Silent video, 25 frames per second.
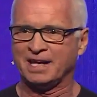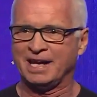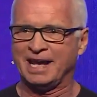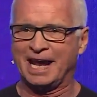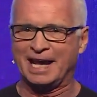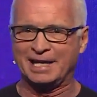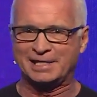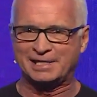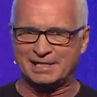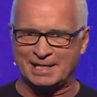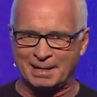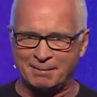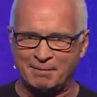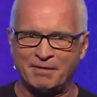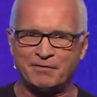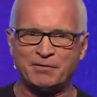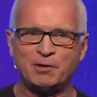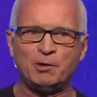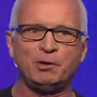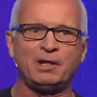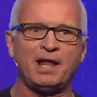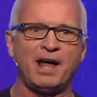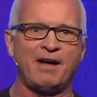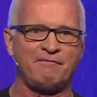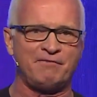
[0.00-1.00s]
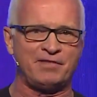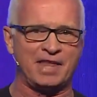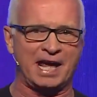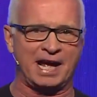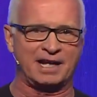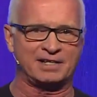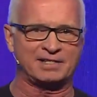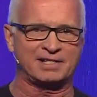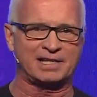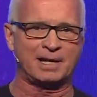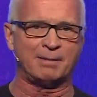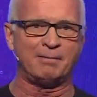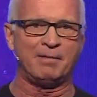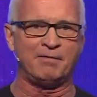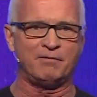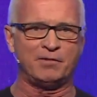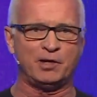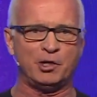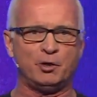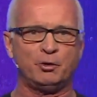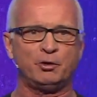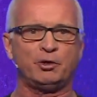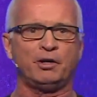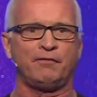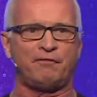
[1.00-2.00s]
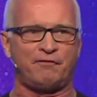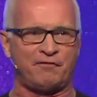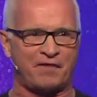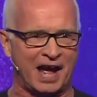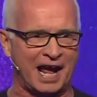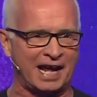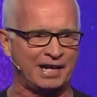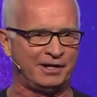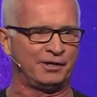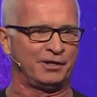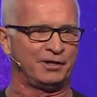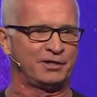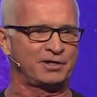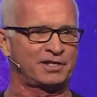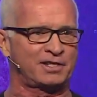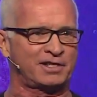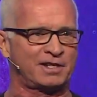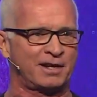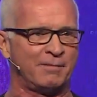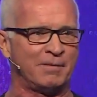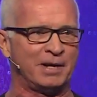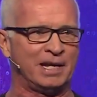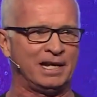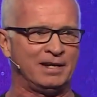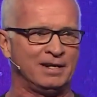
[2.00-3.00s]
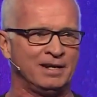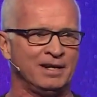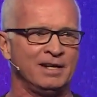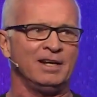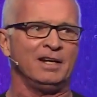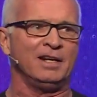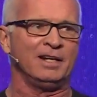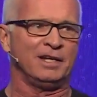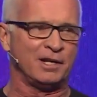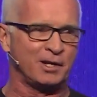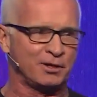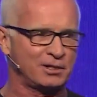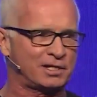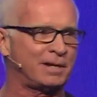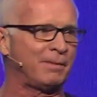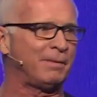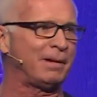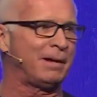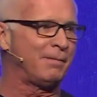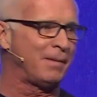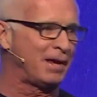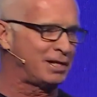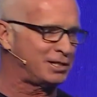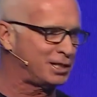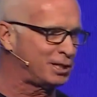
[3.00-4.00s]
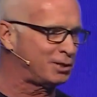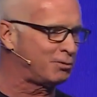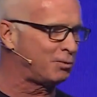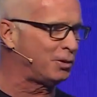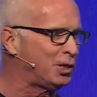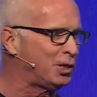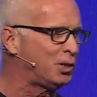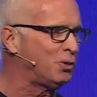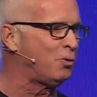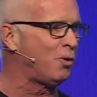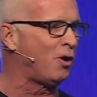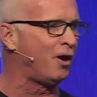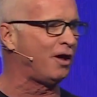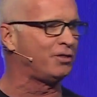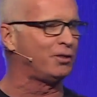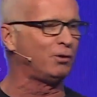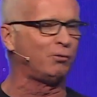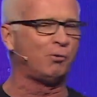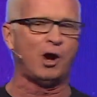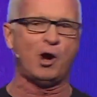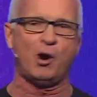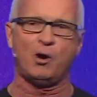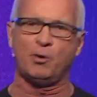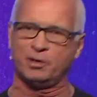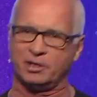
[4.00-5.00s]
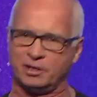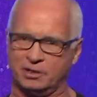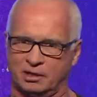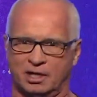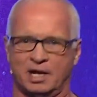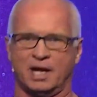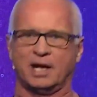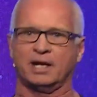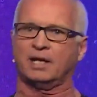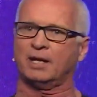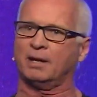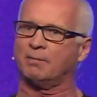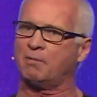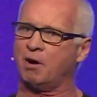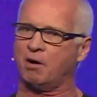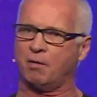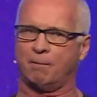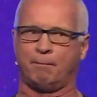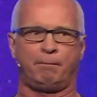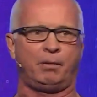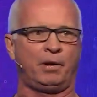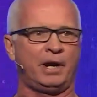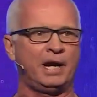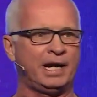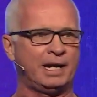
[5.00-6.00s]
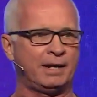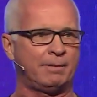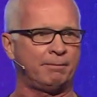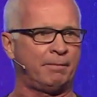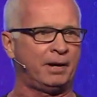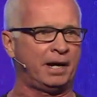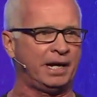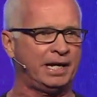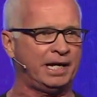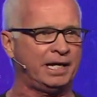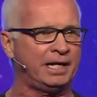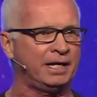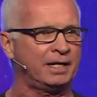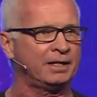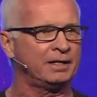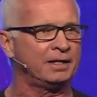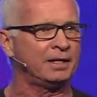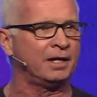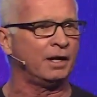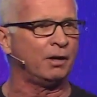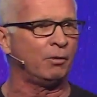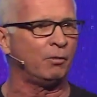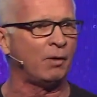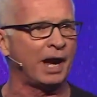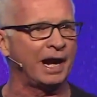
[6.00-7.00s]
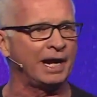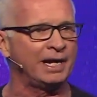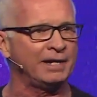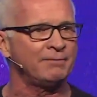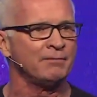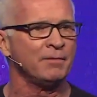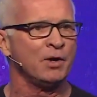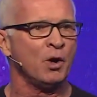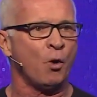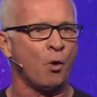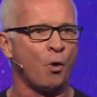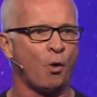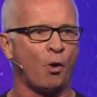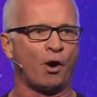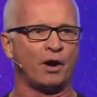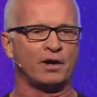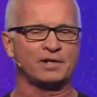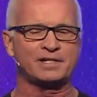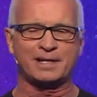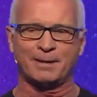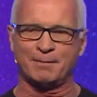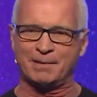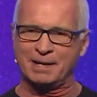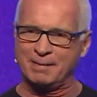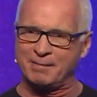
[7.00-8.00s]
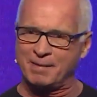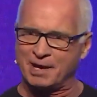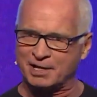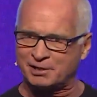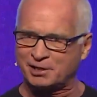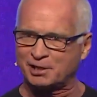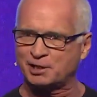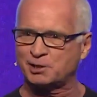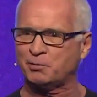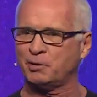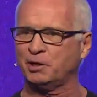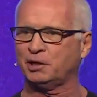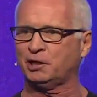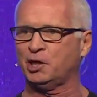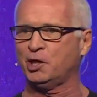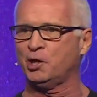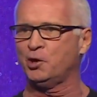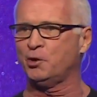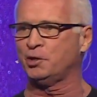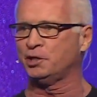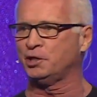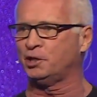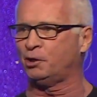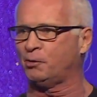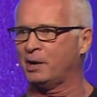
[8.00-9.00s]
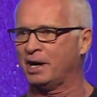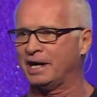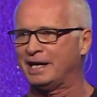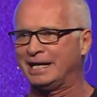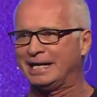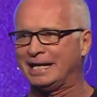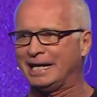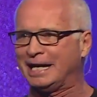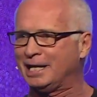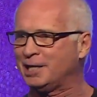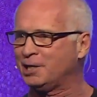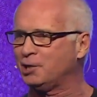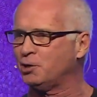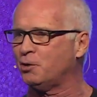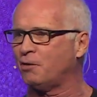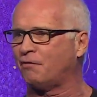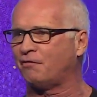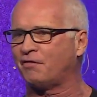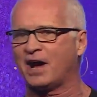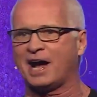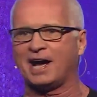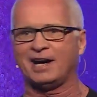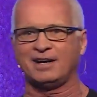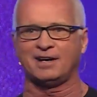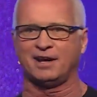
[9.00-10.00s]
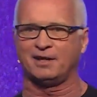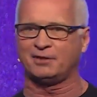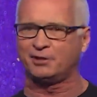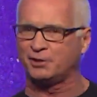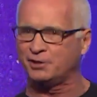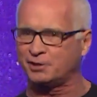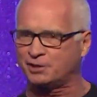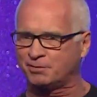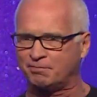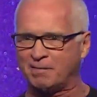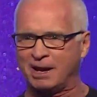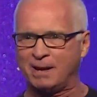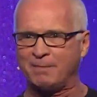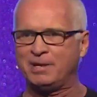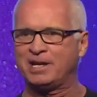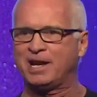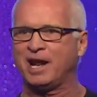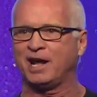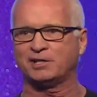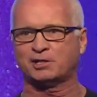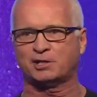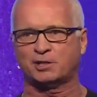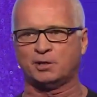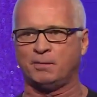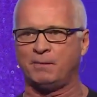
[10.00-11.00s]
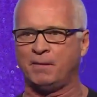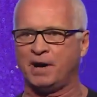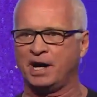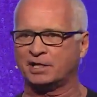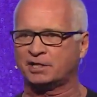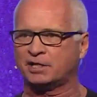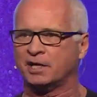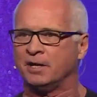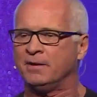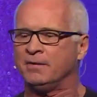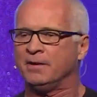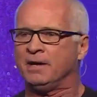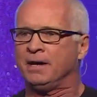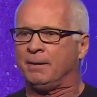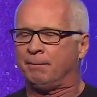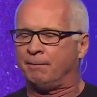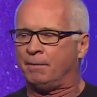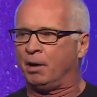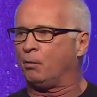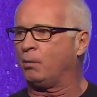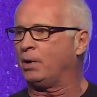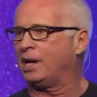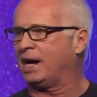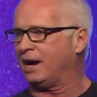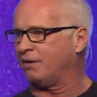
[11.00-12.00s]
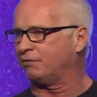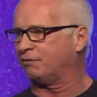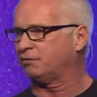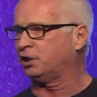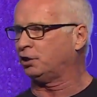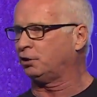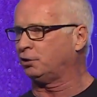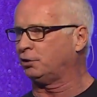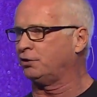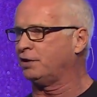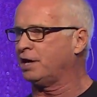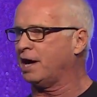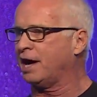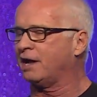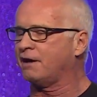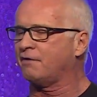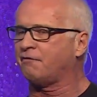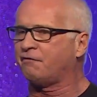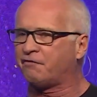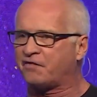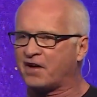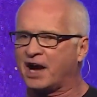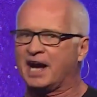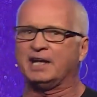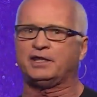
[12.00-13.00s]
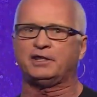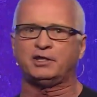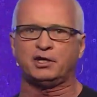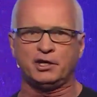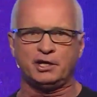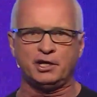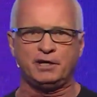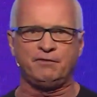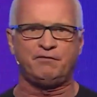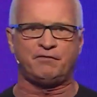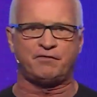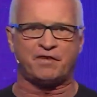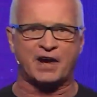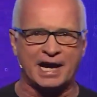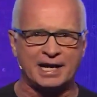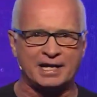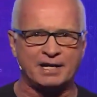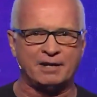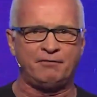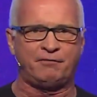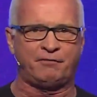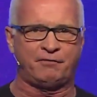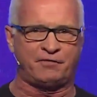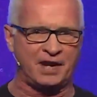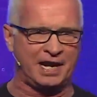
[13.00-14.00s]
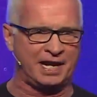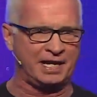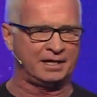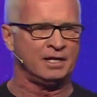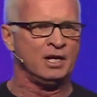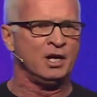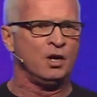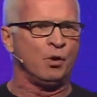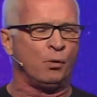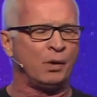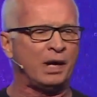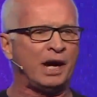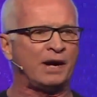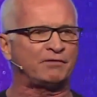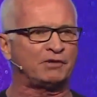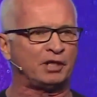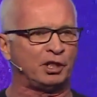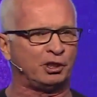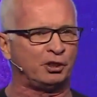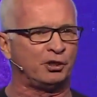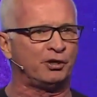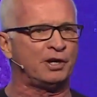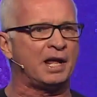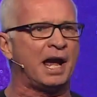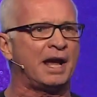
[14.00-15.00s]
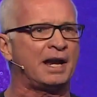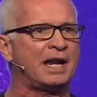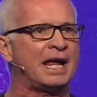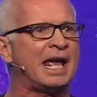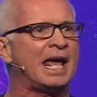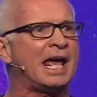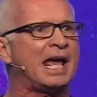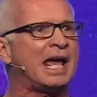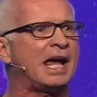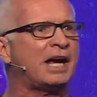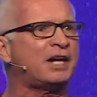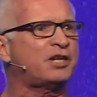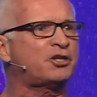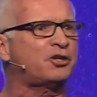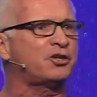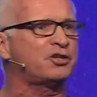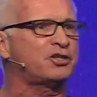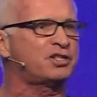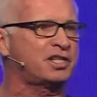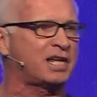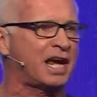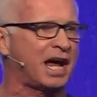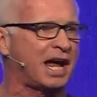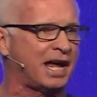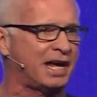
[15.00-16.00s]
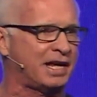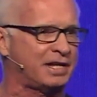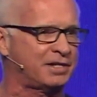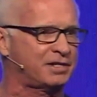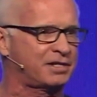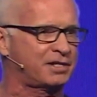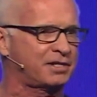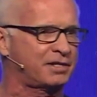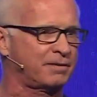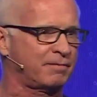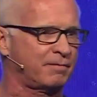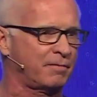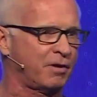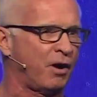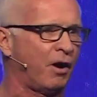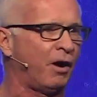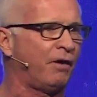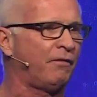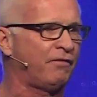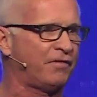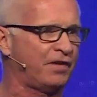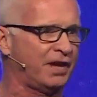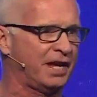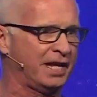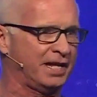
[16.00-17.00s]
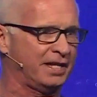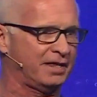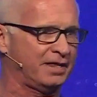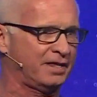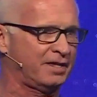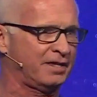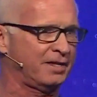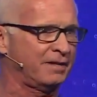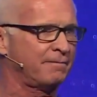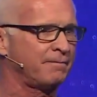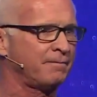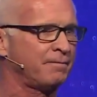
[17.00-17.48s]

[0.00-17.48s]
And some of you love that. Some of you, you're fighters. I mean, you know, somebody messes you on the road and you're like, come on, bring it, buddy. Right? Or somebody messes with you and you're ready to get into a fight. Others, maybe not so much. But we have to learn how to fight the good fight of faith. We have to learn how to exercise our faith.